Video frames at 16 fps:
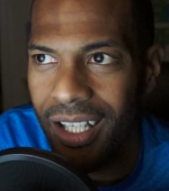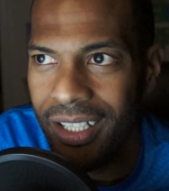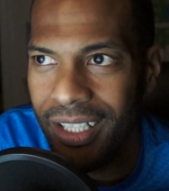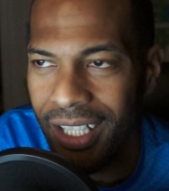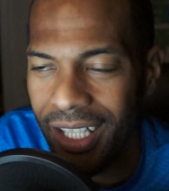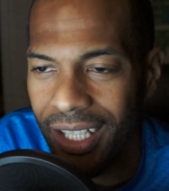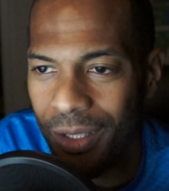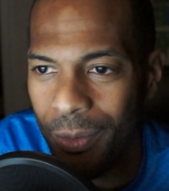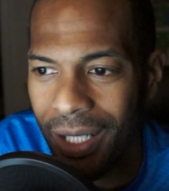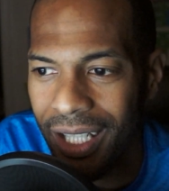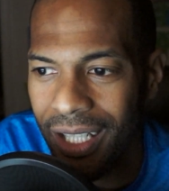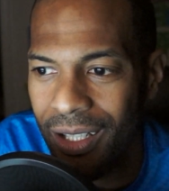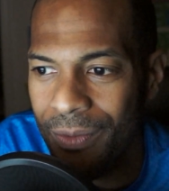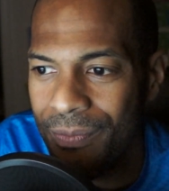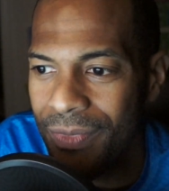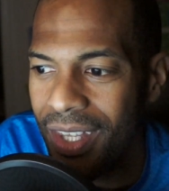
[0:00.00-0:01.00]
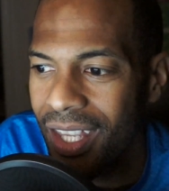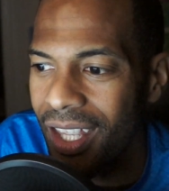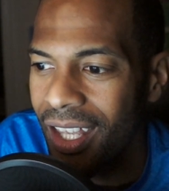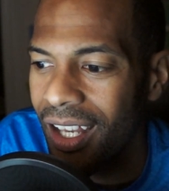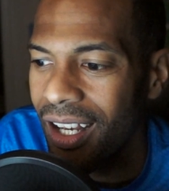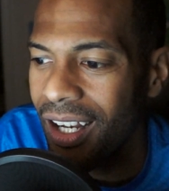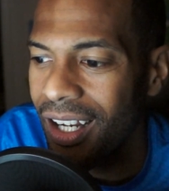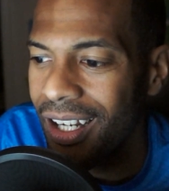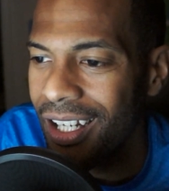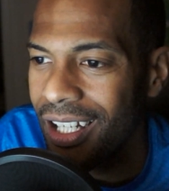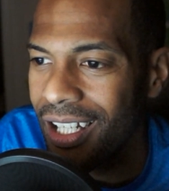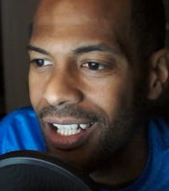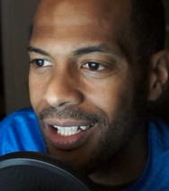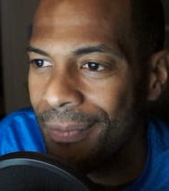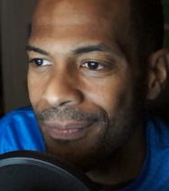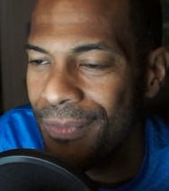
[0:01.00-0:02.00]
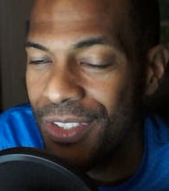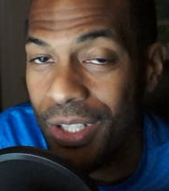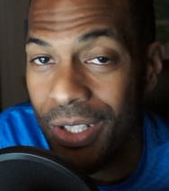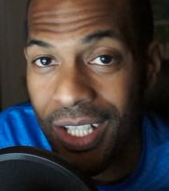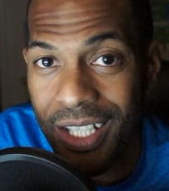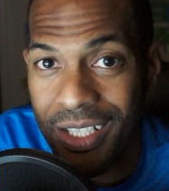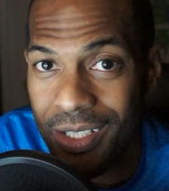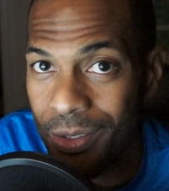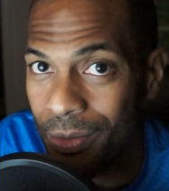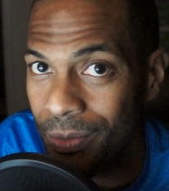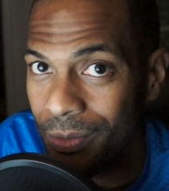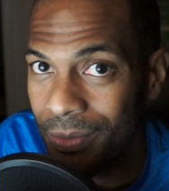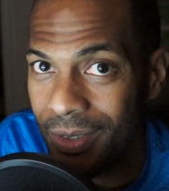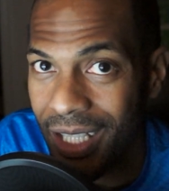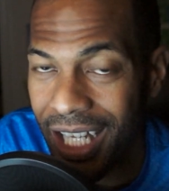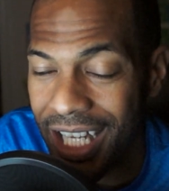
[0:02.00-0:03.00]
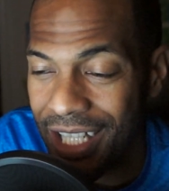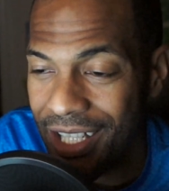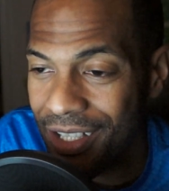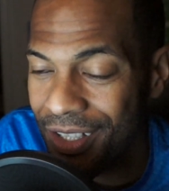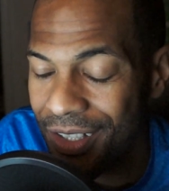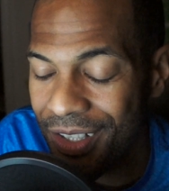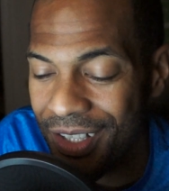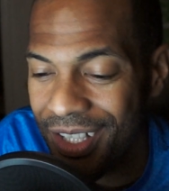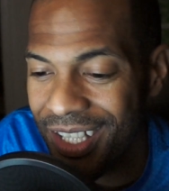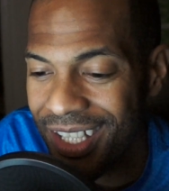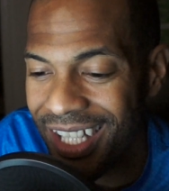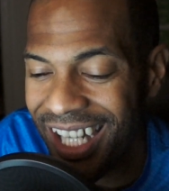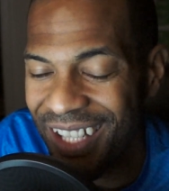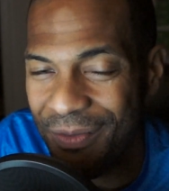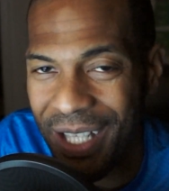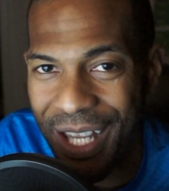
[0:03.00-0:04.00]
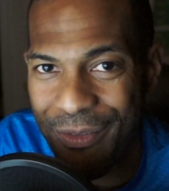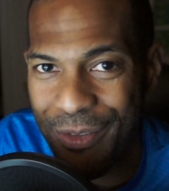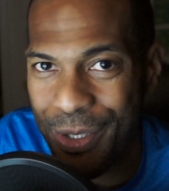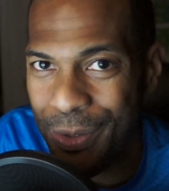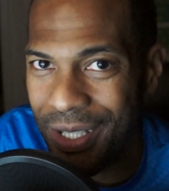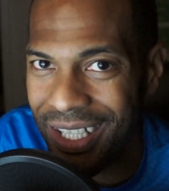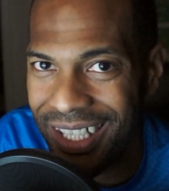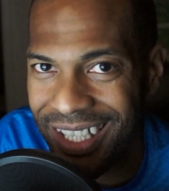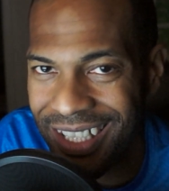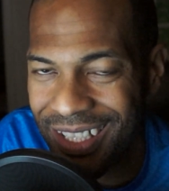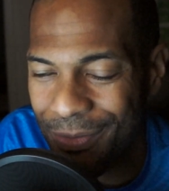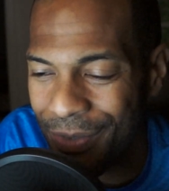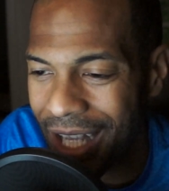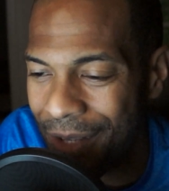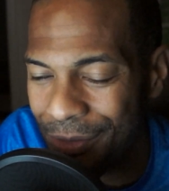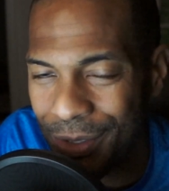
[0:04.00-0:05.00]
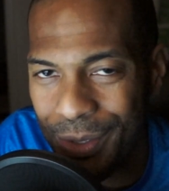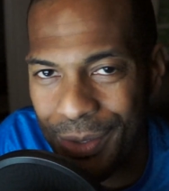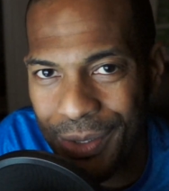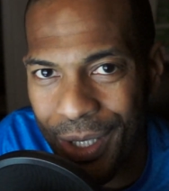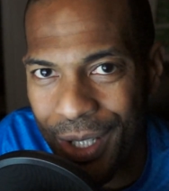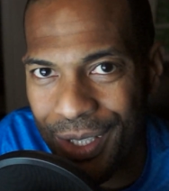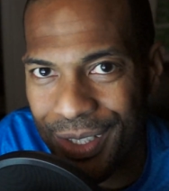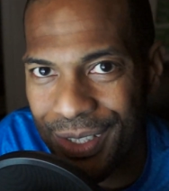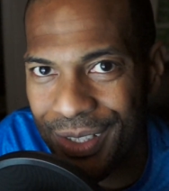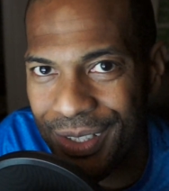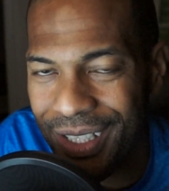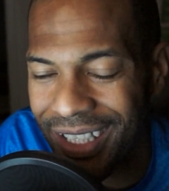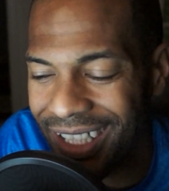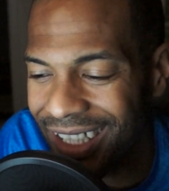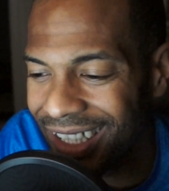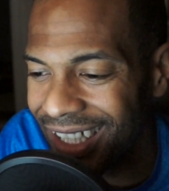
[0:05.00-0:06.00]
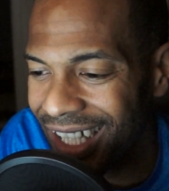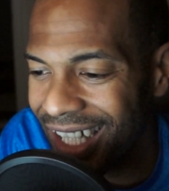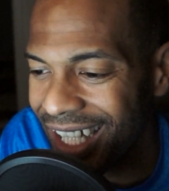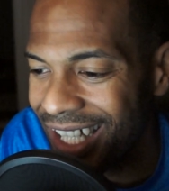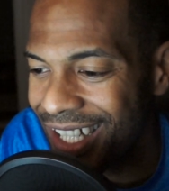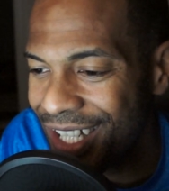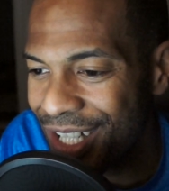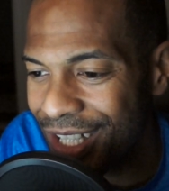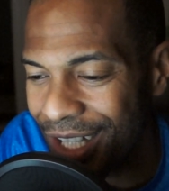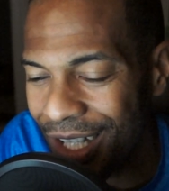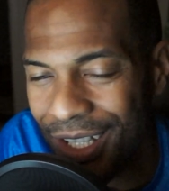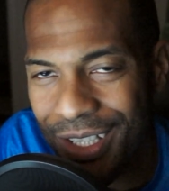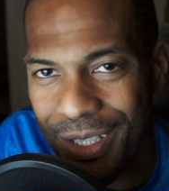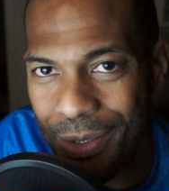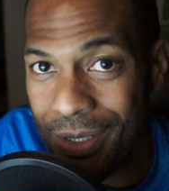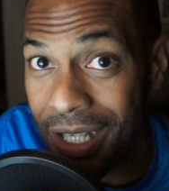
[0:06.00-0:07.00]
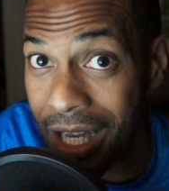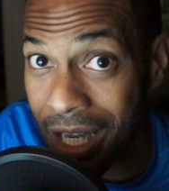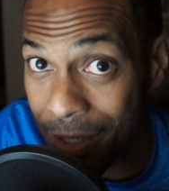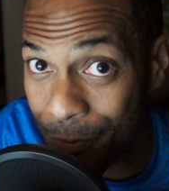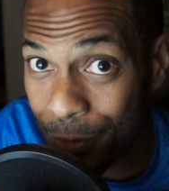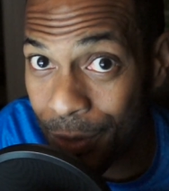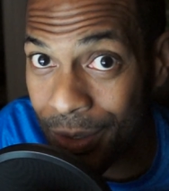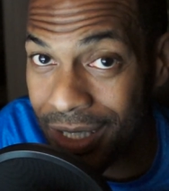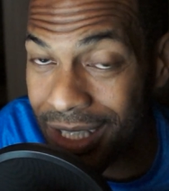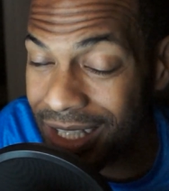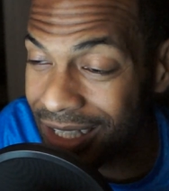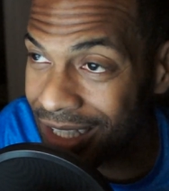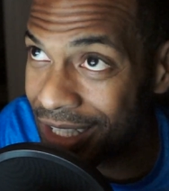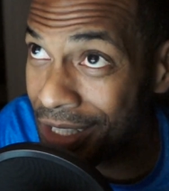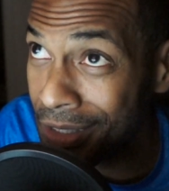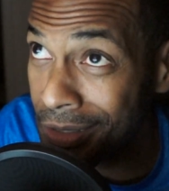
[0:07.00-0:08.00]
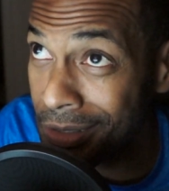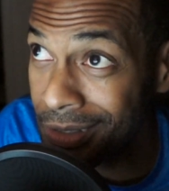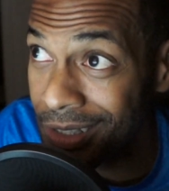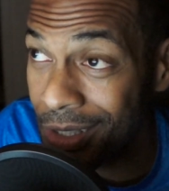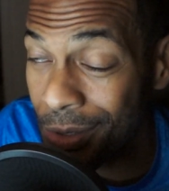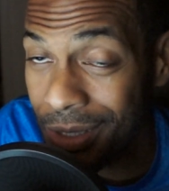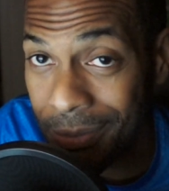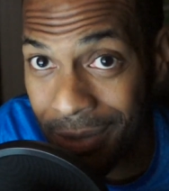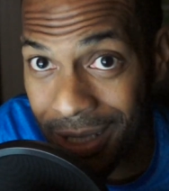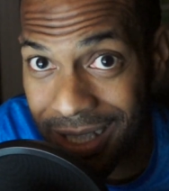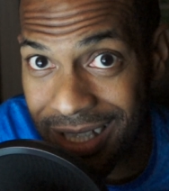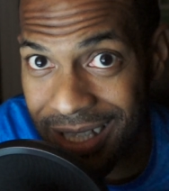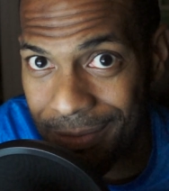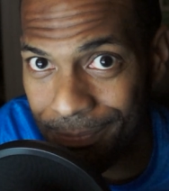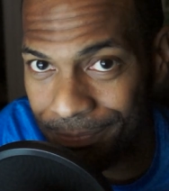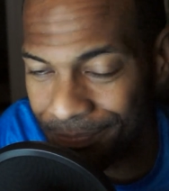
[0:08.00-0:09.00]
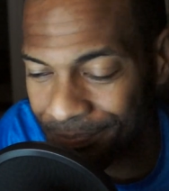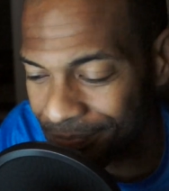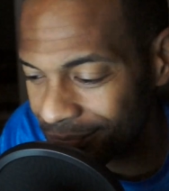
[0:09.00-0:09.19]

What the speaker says: Yeah, wow. So 8 years, and we have 2 kids, a 5-year-old daughter and a son who's a handful. He's a year and 3 months,